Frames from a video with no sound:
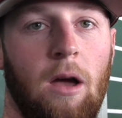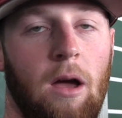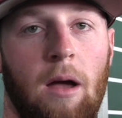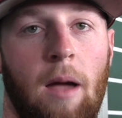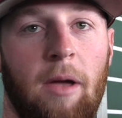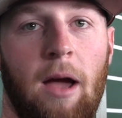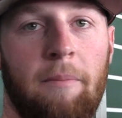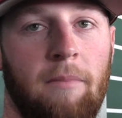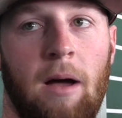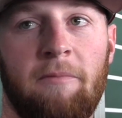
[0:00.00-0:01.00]
I
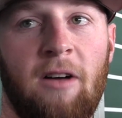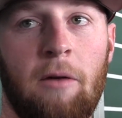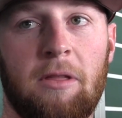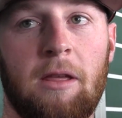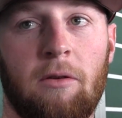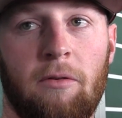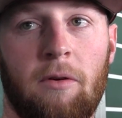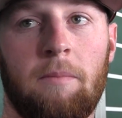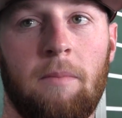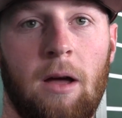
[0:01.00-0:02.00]
mean, I'm fine with either of
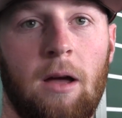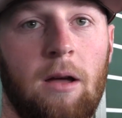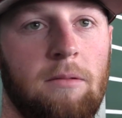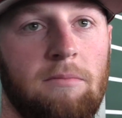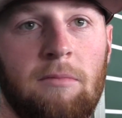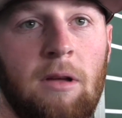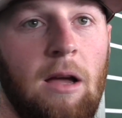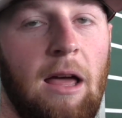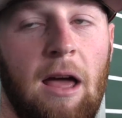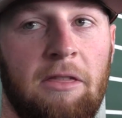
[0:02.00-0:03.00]
them.
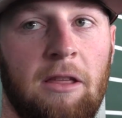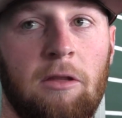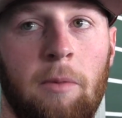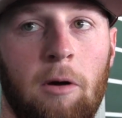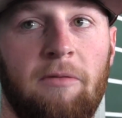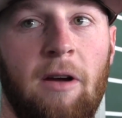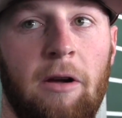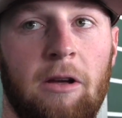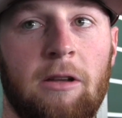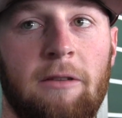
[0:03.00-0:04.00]
I think they're both
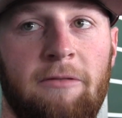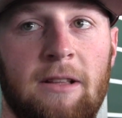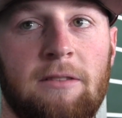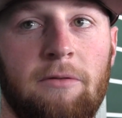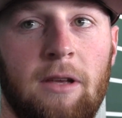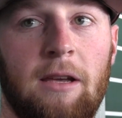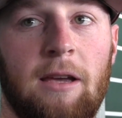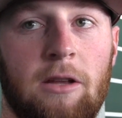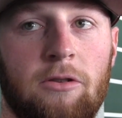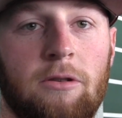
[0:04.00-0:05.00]
very good defensively
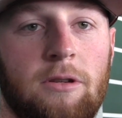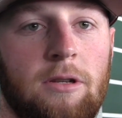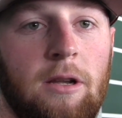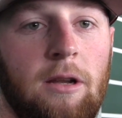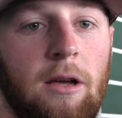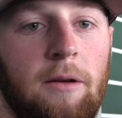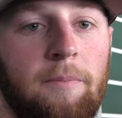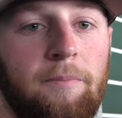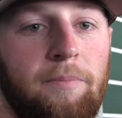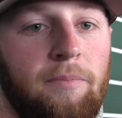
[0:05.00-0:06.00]
catchers, and I
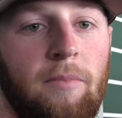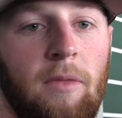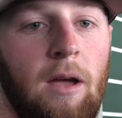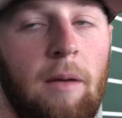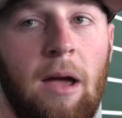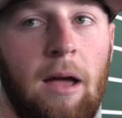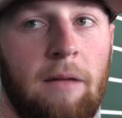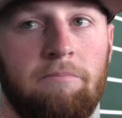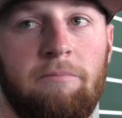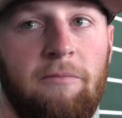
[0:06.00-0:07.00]
mean,
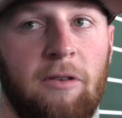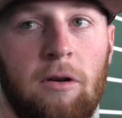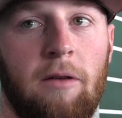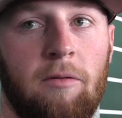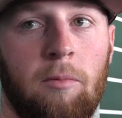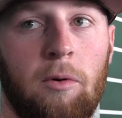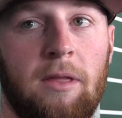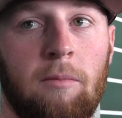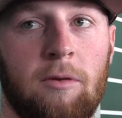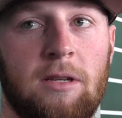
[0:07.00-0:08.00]
I feel comfortable with
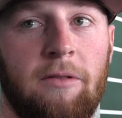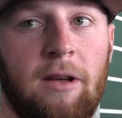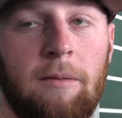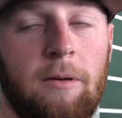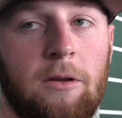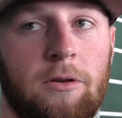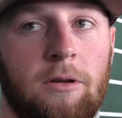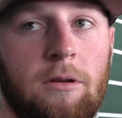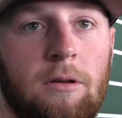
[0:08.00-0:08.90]
them receiving any pitch.